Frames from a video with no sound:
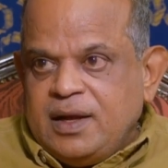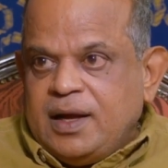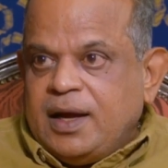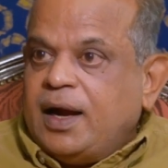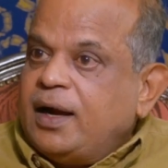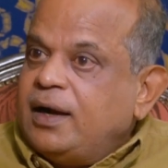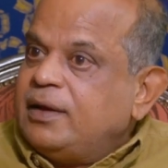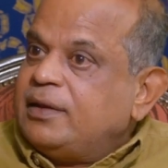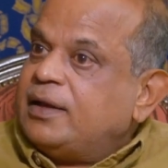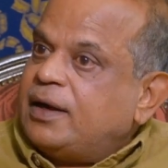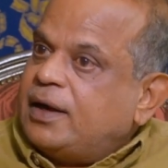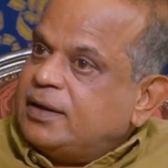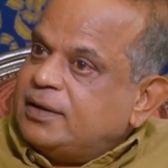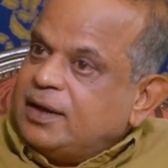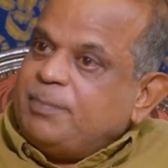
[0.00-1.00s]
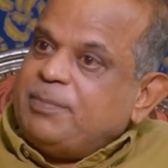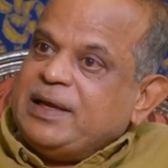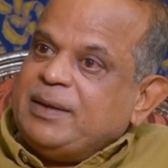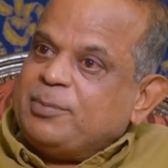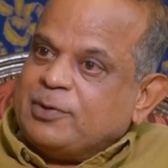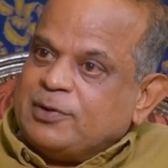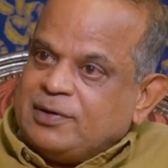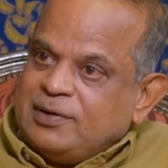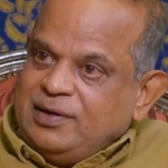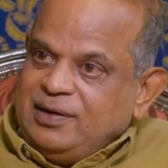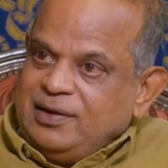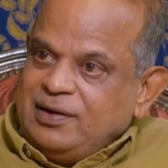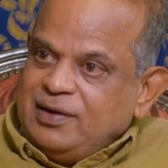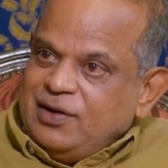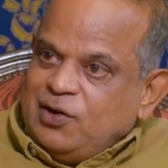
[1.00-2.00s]
And the other people
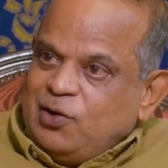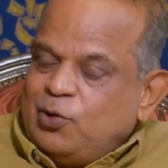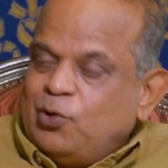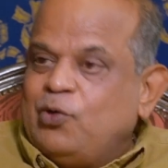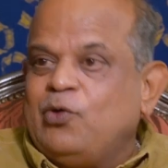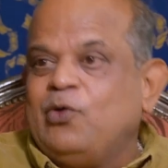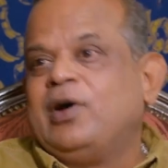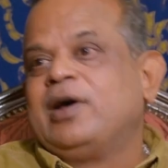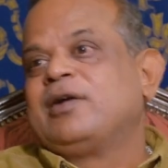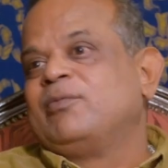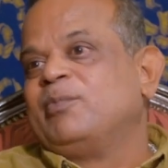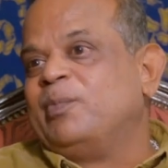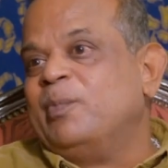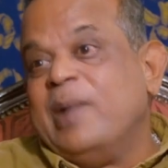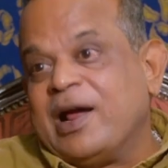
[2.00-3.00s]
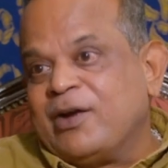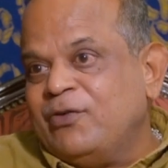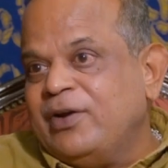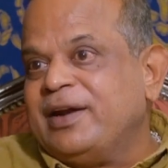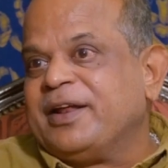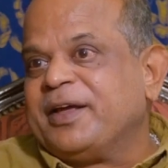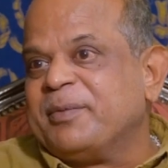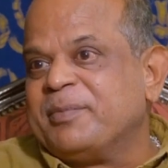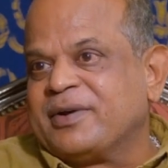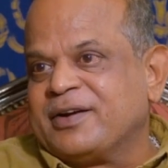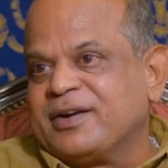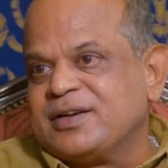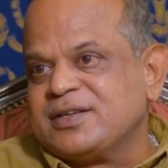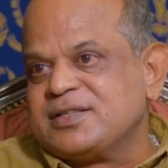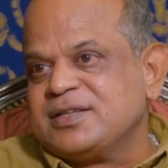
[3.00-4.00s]
who are manual
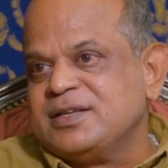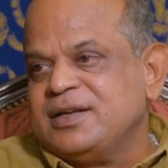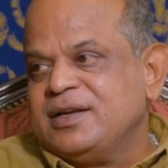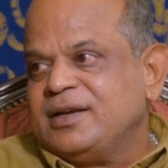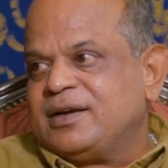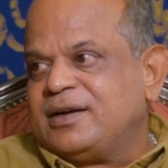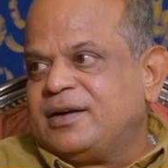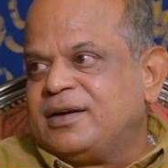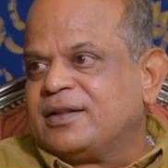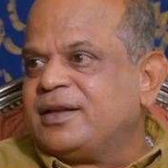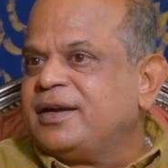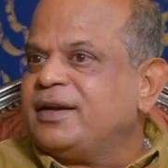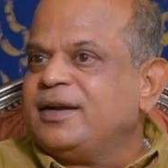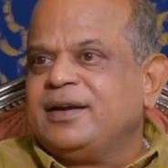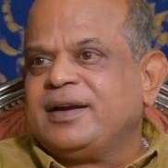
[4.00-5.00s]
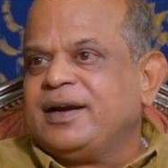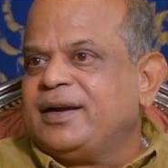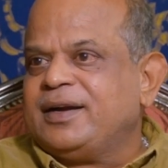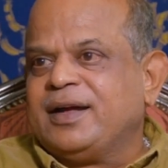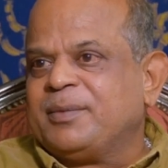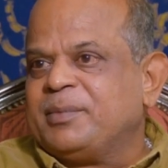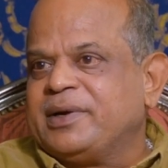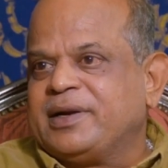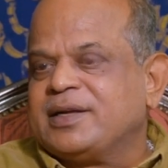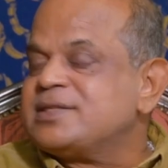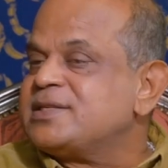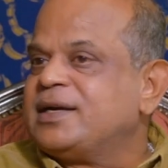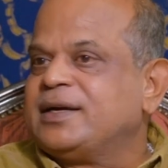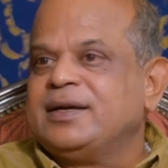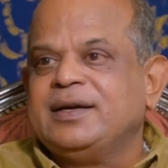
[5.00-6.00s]
laborers, they didn't get diabetes,
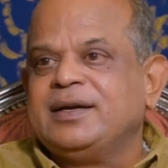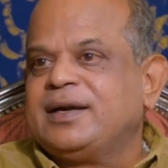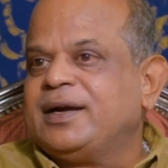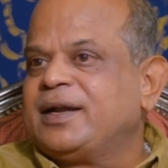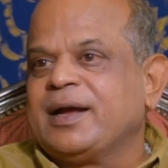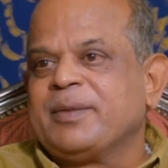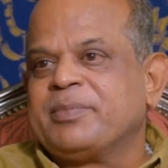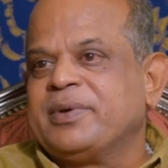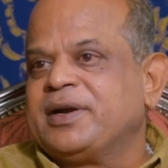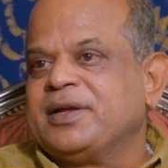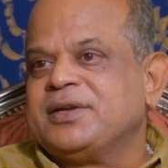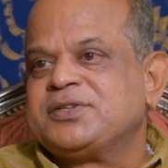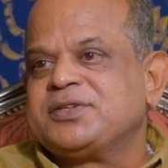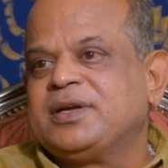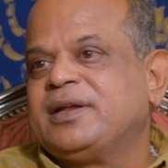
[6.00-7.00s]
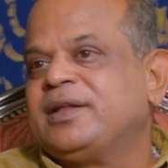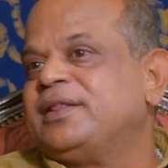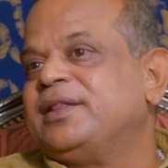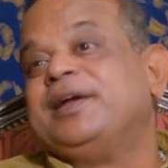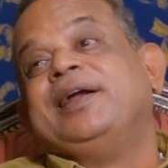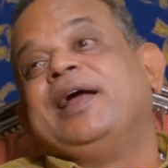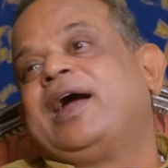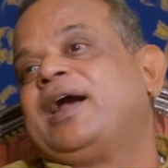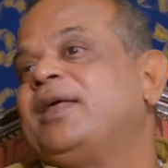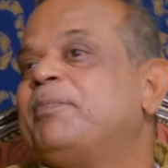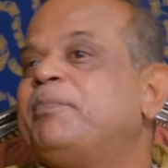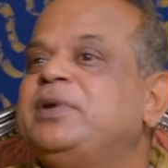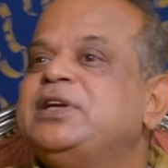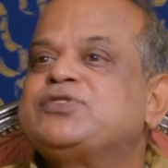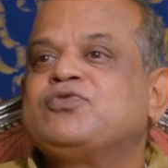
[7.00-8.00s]
they didn't get hypertension, and they had a
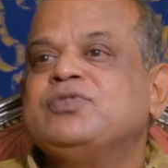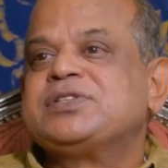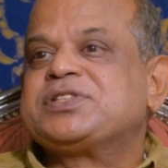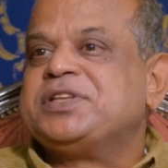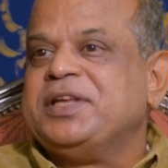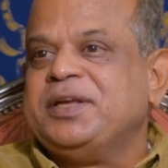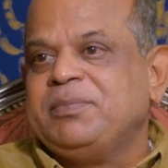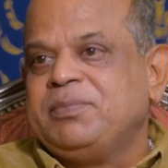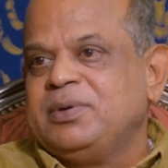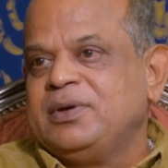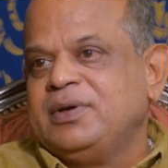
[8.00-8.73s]
peaceful sleep,